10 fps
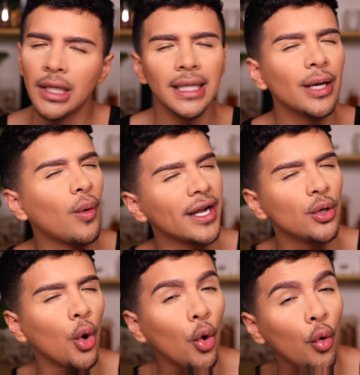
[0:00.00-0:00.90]
Like, why do
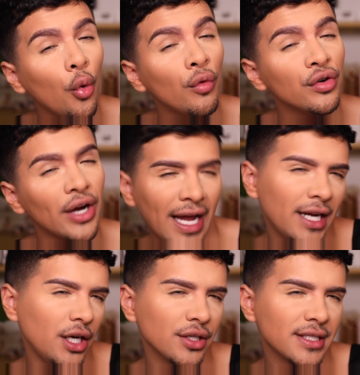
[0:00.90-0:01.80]
you over
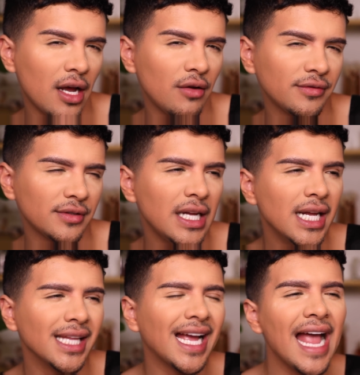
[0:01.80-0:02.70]
edit yourself?
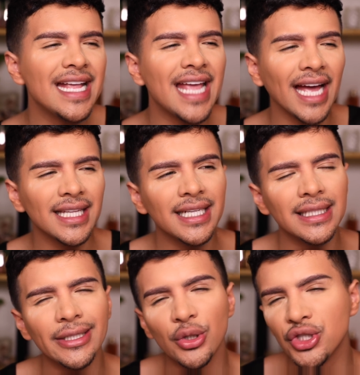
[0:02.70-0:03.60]
Like, I get like a little